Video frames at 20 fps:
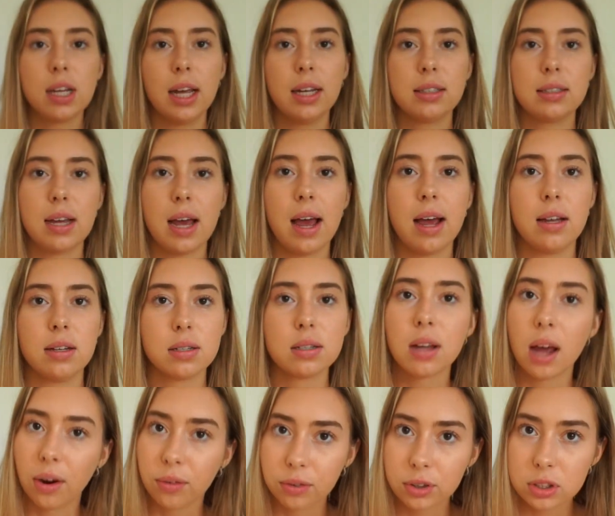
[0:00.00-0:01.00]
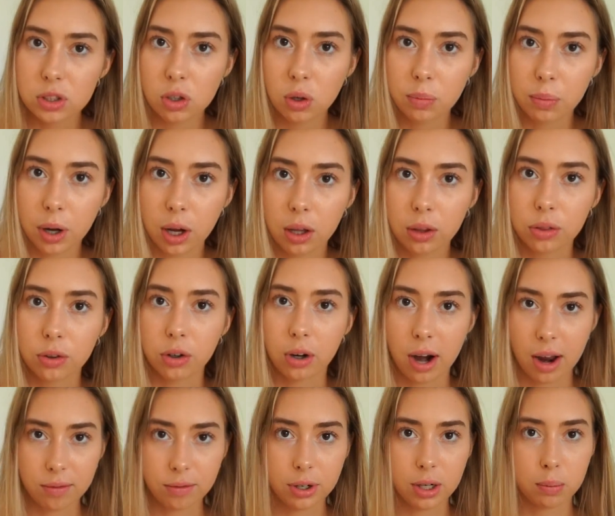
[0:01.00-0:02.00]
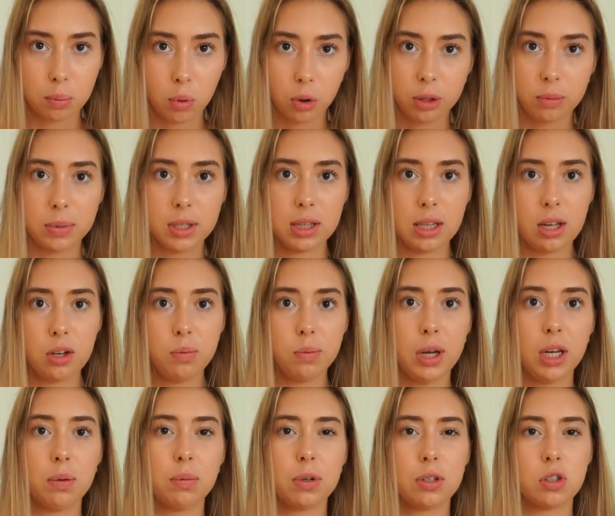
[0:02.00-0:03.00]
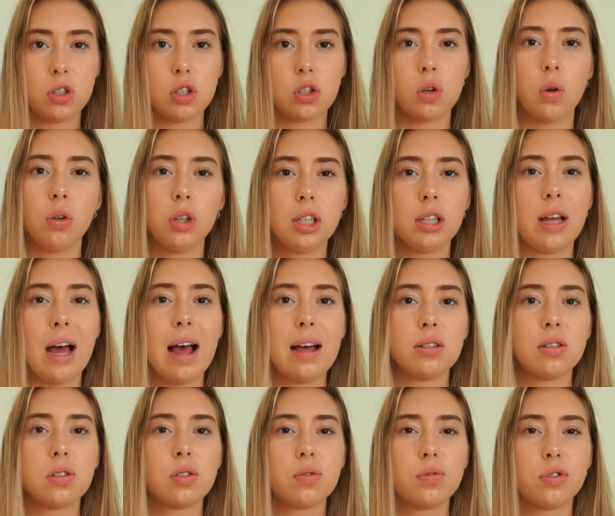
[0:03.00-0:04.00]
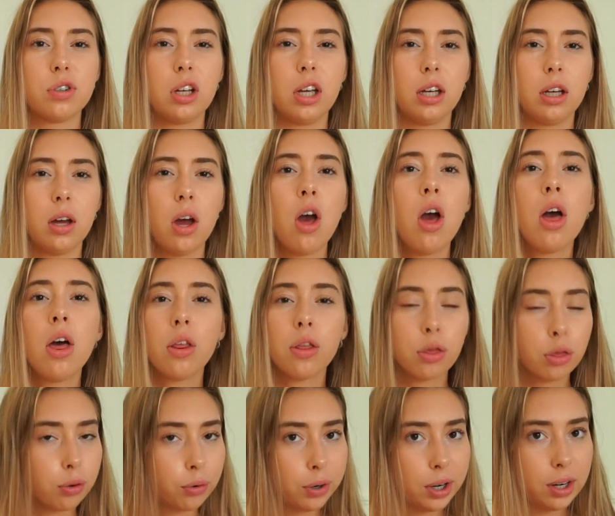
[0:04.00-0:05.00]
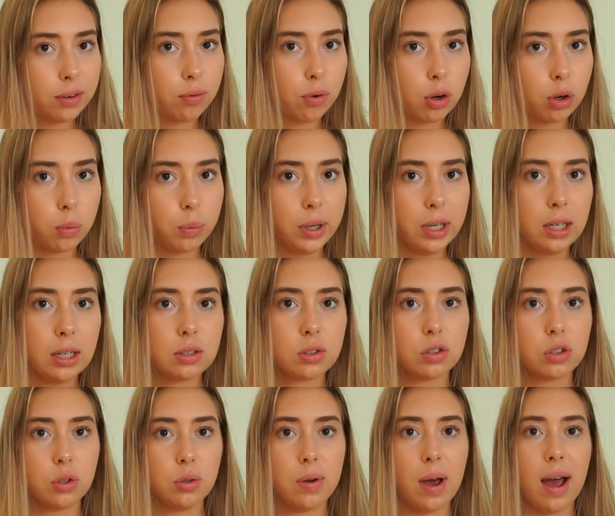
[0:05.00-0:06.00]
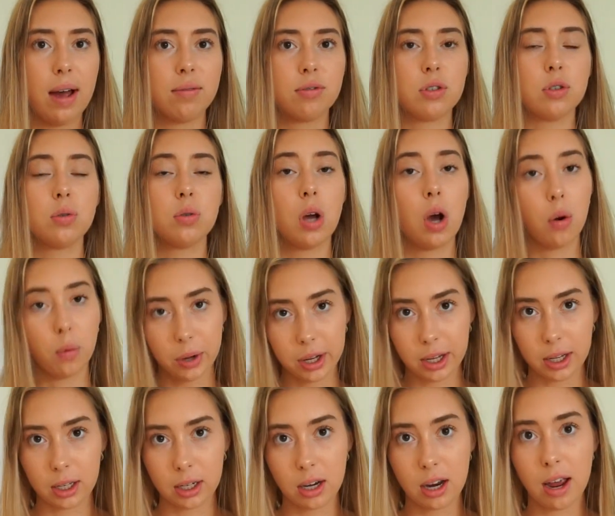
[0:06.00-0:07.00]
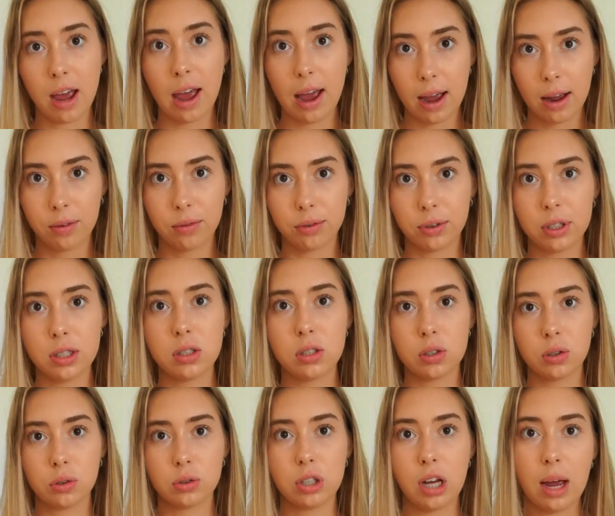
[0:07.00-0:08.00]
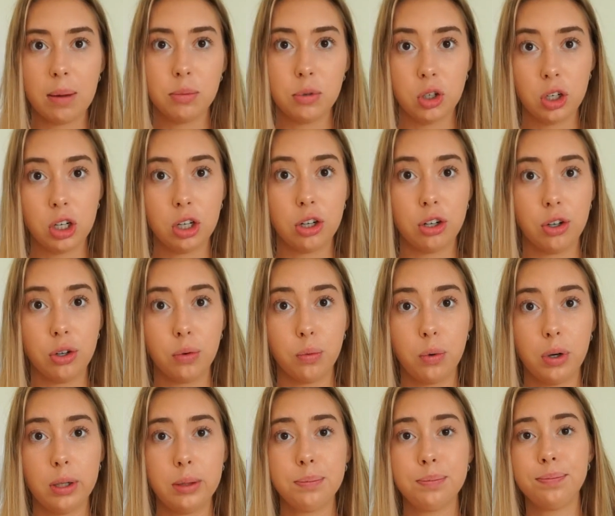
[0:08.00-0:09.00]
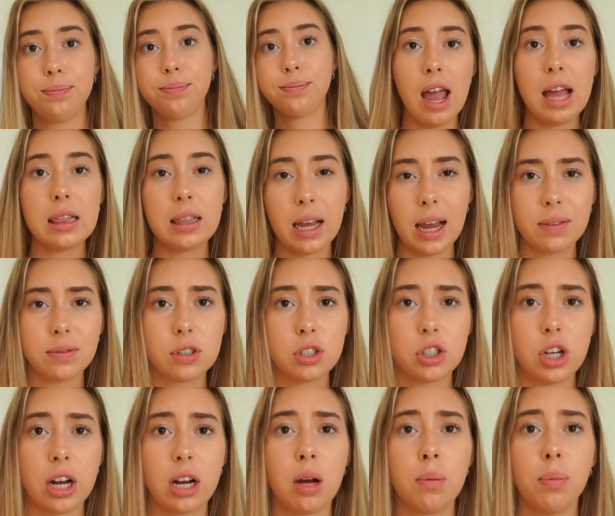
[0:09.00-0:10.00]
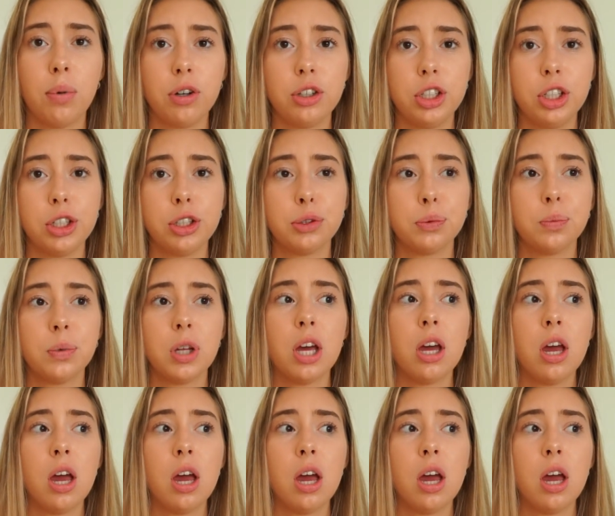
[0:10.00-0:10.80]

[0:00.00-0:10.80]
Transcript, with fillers: take tests every single month or every appointment that you make, because this only lasts for like three to four weeks. So you have to go in every single time you need a new one, and they have to check up on you.